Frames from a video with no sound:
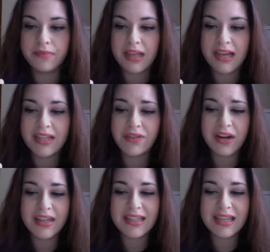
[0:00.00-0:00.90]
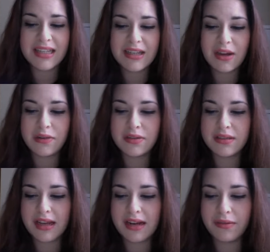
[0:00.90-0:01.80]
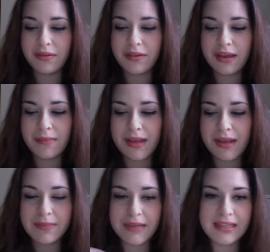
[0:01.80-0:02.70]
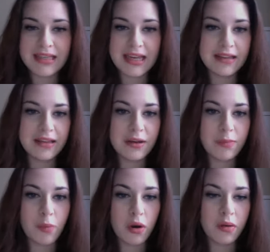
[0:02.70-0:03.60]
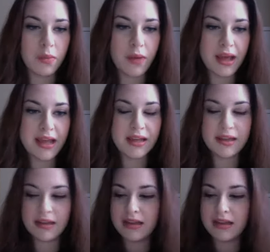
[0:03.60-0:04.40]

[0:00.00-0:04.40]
As far as this goes, I don't think it makes my skin look more awake.